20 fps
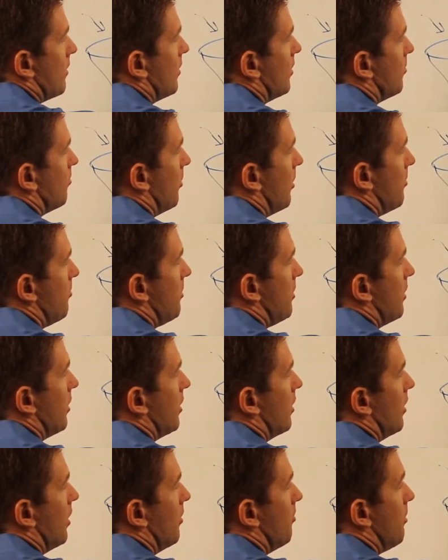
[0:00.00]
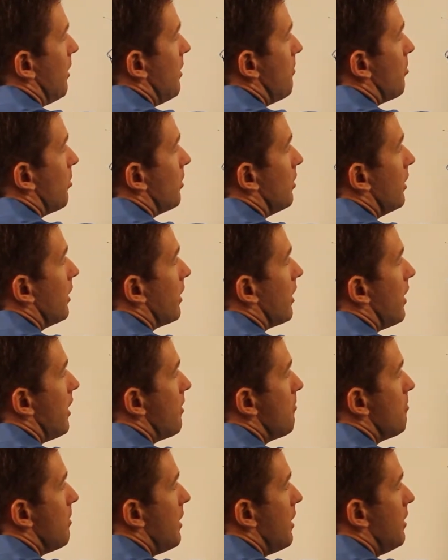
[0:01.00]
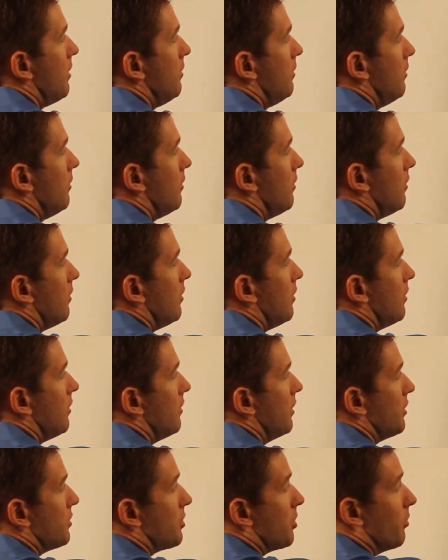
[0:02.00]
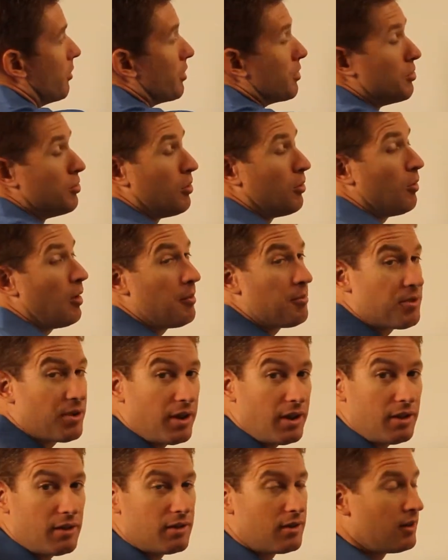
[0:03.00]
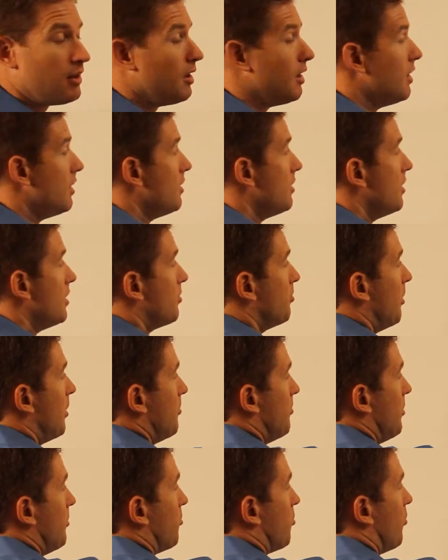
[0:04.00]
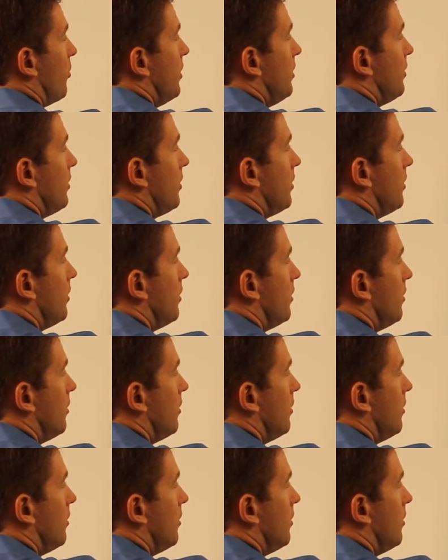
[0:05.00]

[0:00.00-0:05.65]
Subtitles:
this might be a pay-per-click campaign that's going to a website, this might be print,